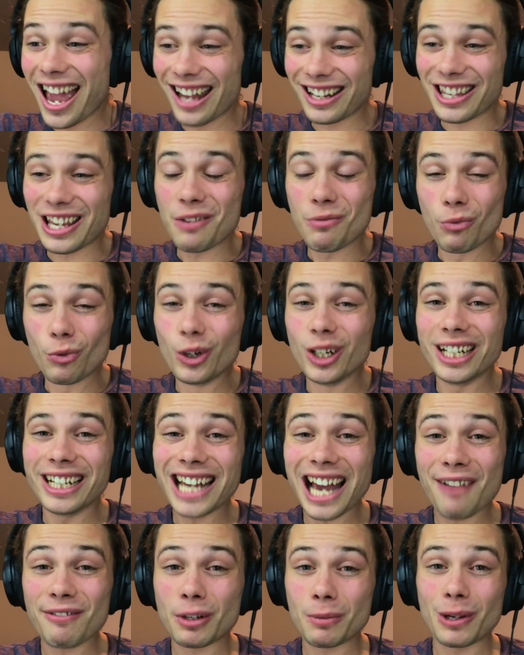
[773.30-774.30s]
They really
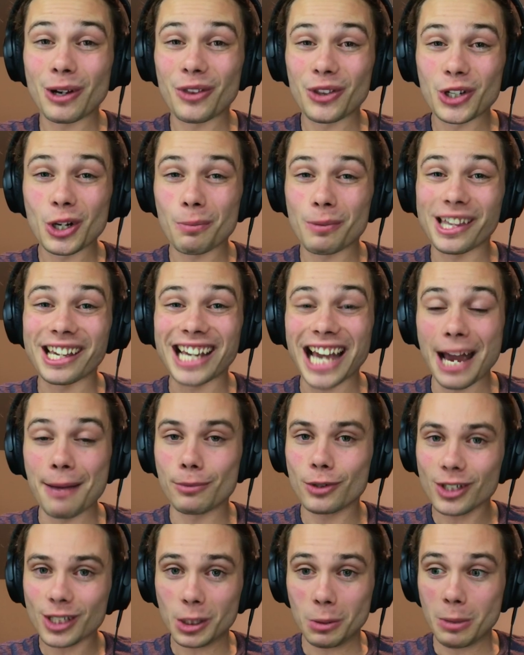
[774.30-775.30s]
have to be on the top of their game
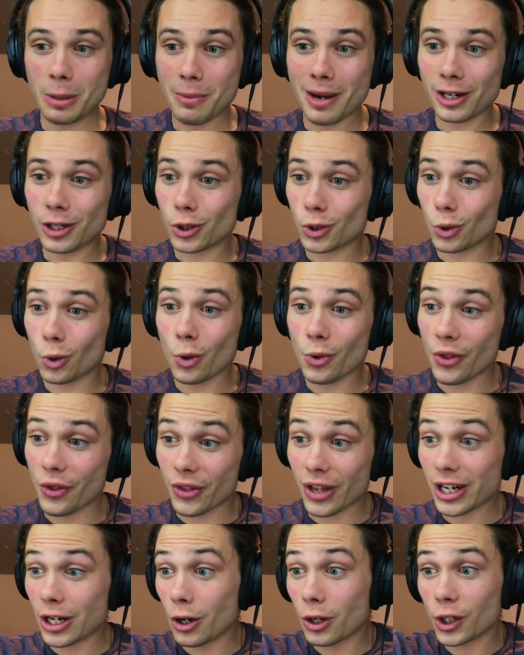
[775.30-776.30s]
just to be making sure
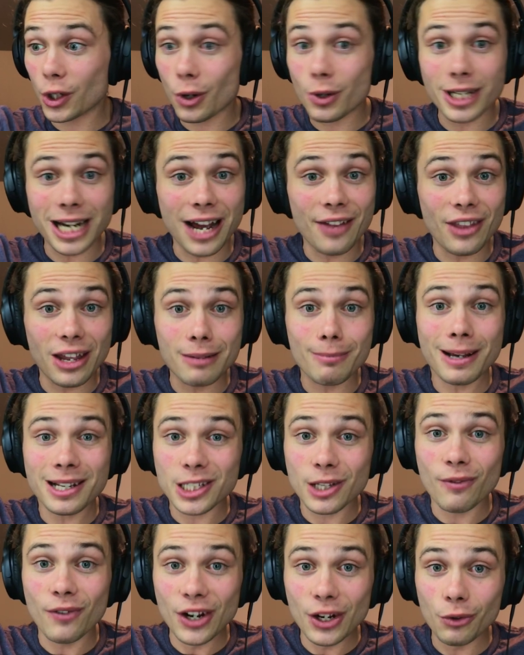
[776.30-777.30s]
that they don't go down that
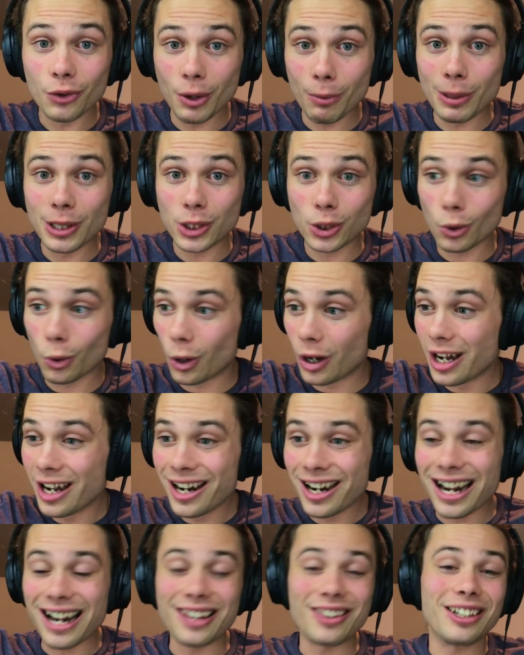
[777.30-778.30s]
massive hill that we saw
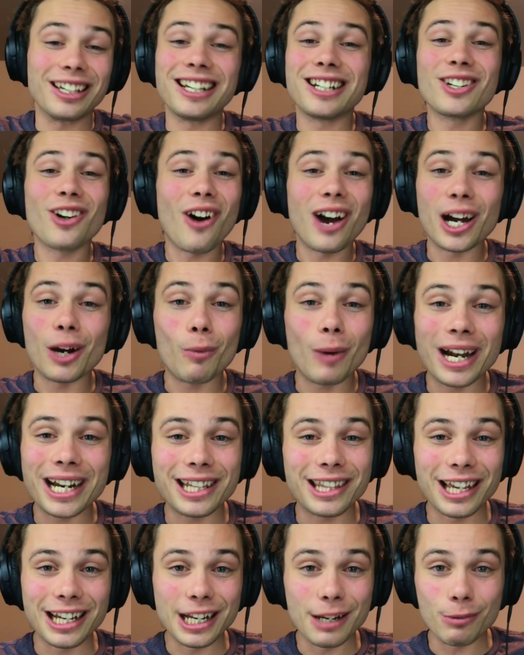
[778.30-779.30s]
the entire way
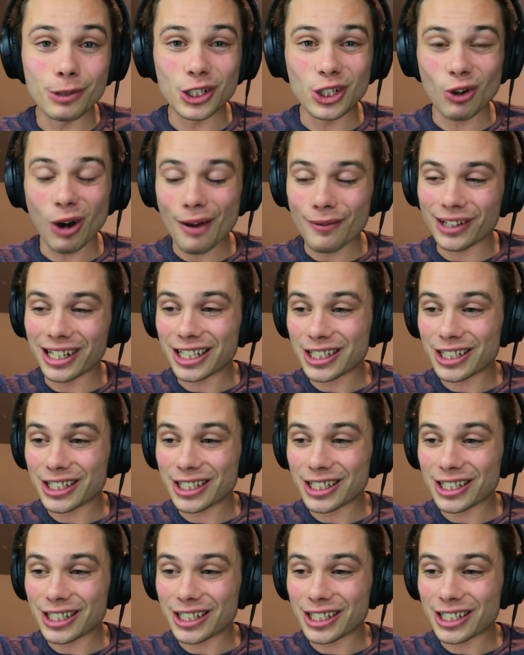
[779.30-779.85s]
that he was driving.